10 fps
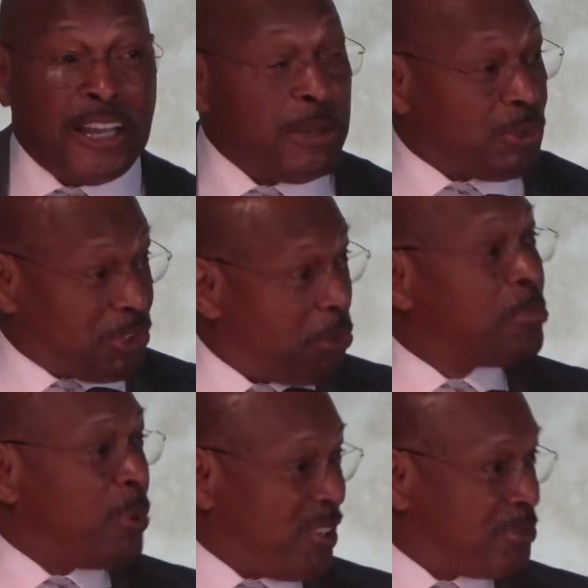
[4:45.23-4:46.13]
He was
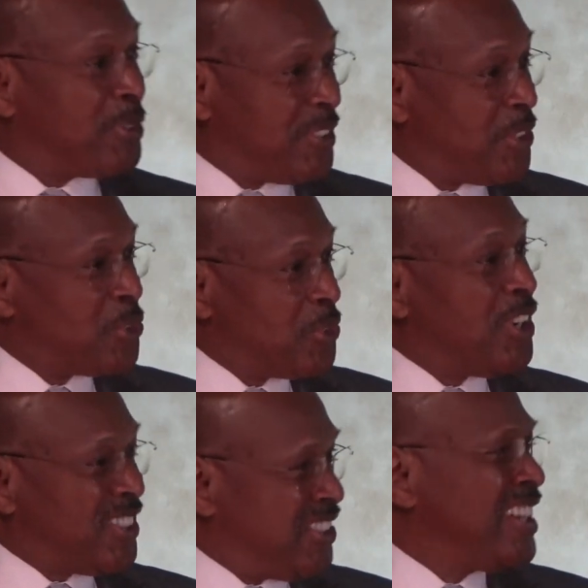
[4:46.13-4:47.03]
so impressed with his
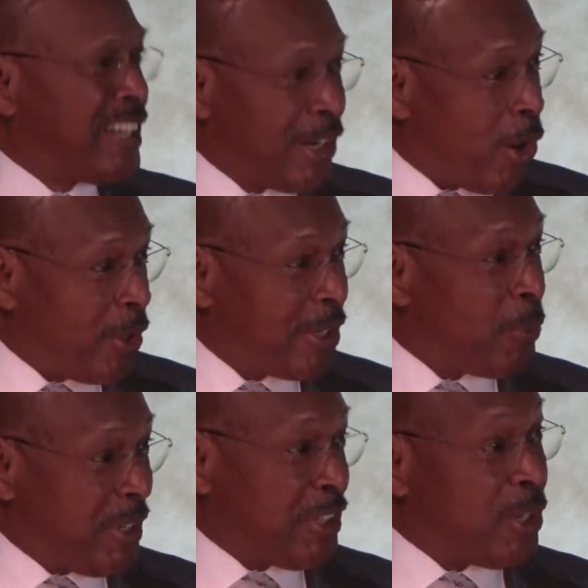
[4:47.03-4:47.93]
introduction, he could
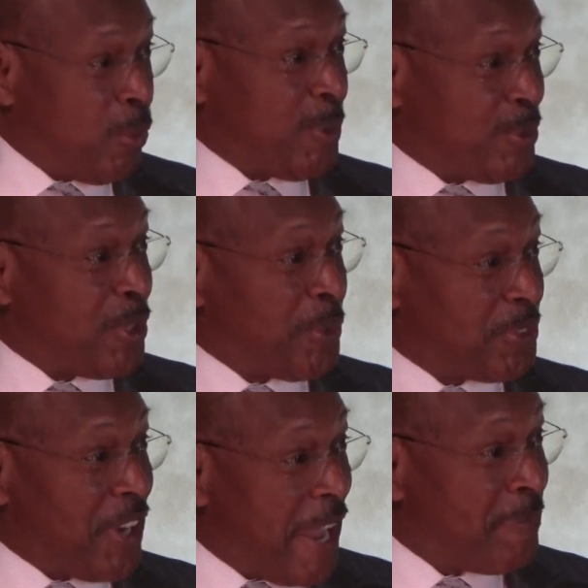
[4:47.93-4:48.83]
hardly wait to hear what he was going
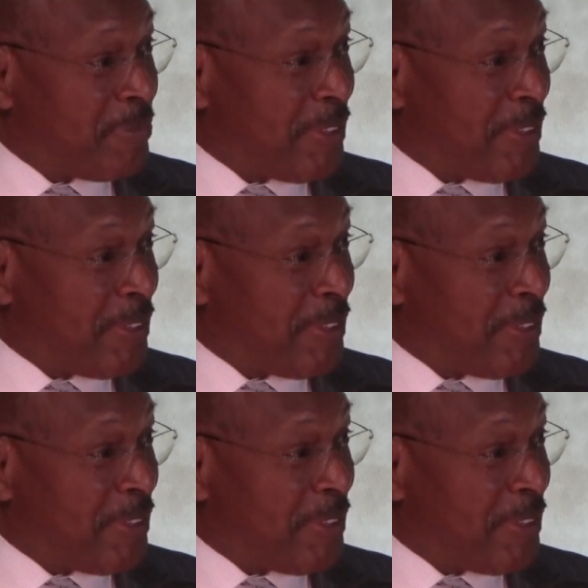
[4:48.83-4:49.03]
to say.